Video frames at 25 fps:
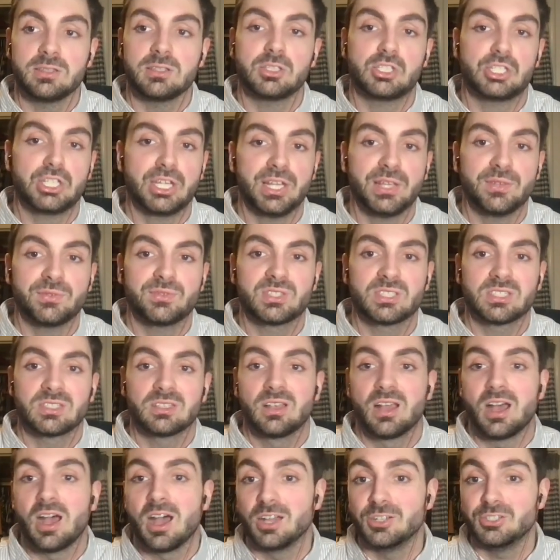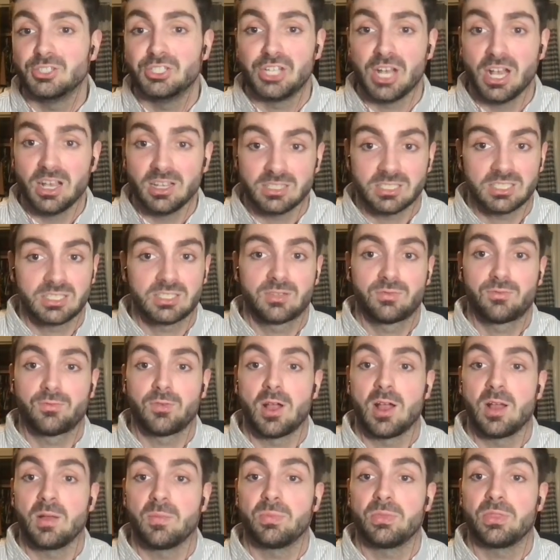the Chiefs adjust
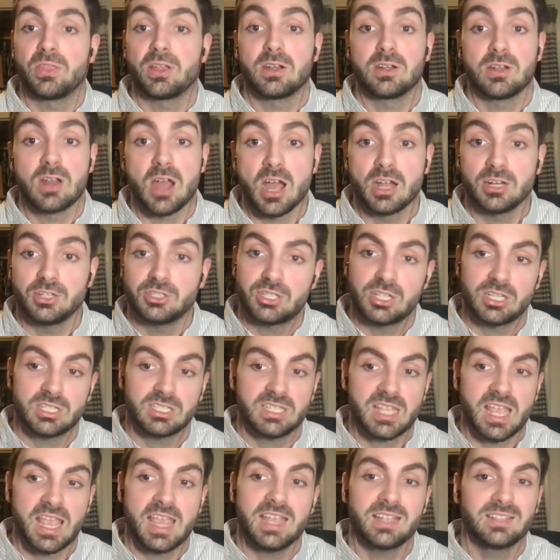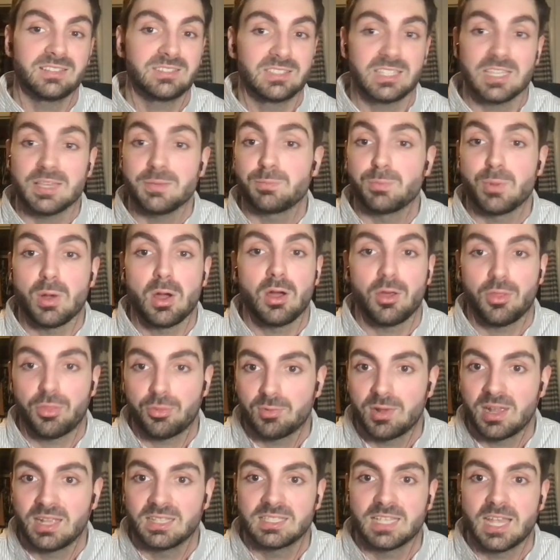from they're not just a deep ball
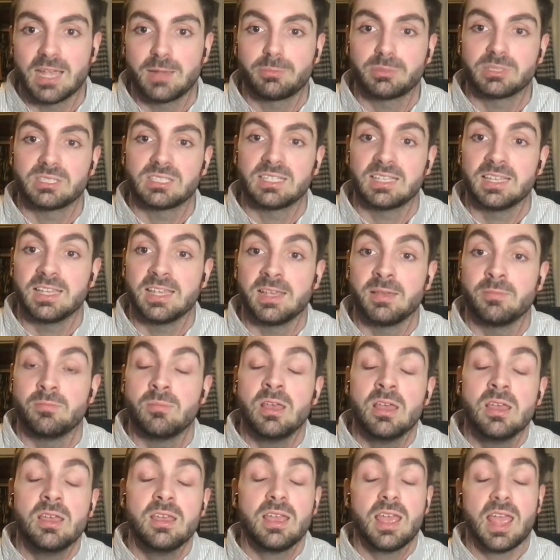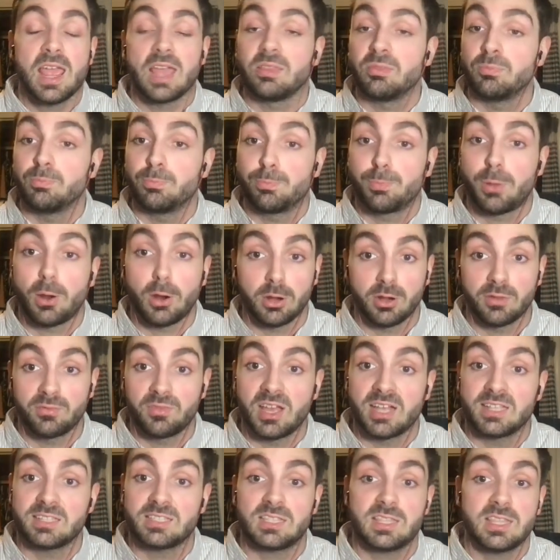threat type of team and part of
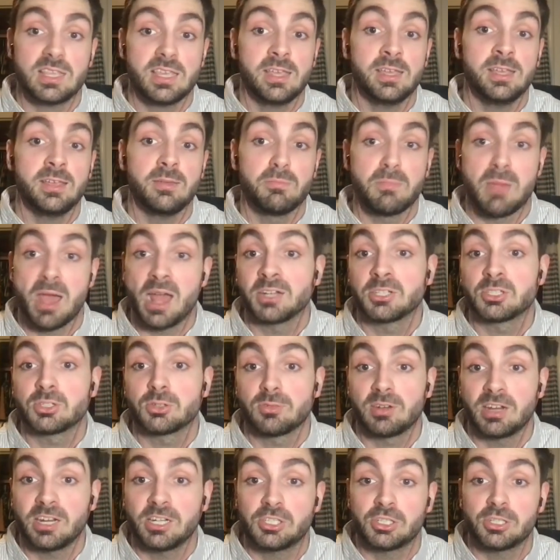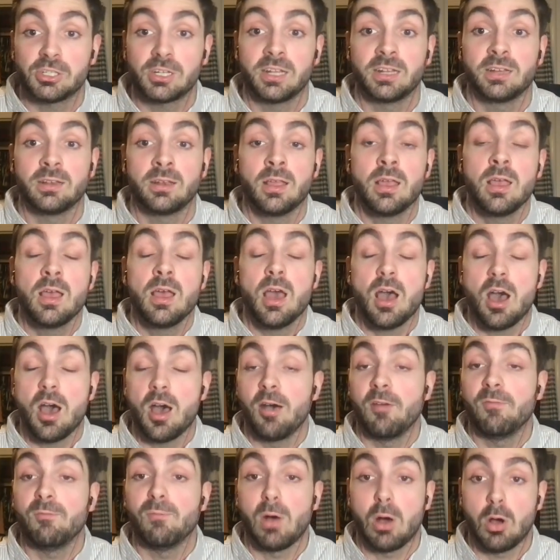that's the maturation
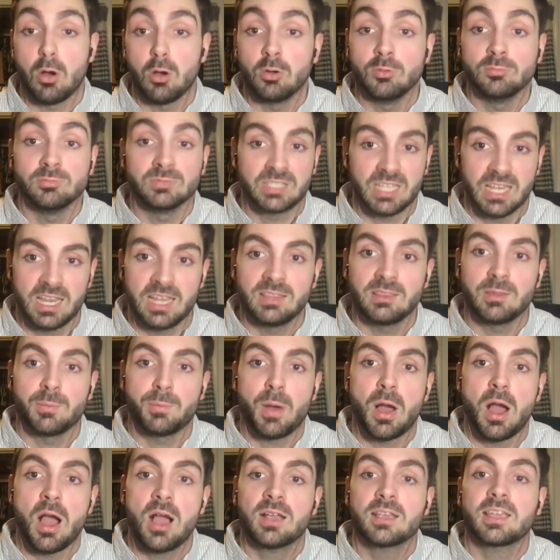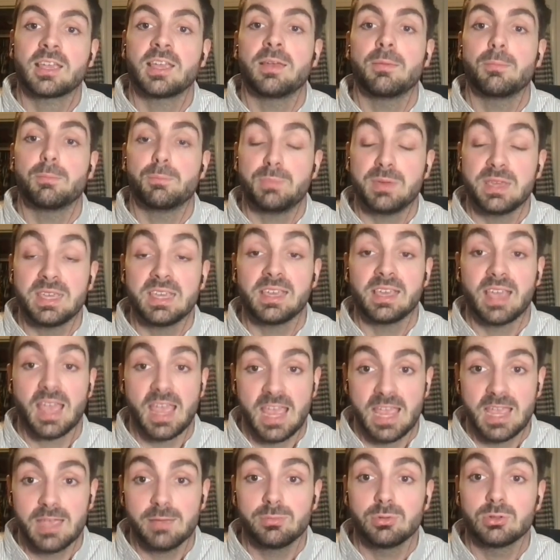of Mahomes in the pocket being
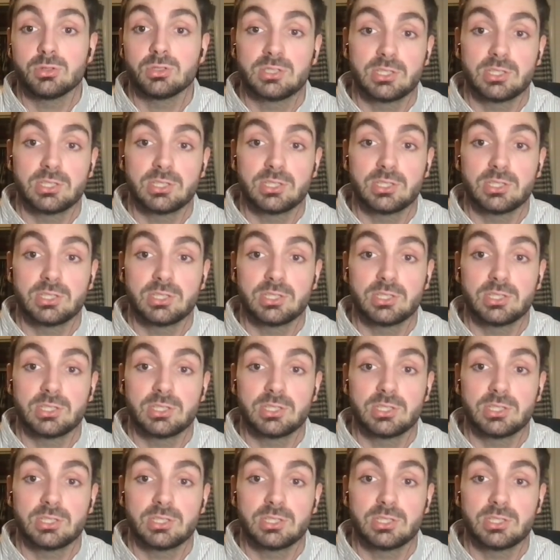able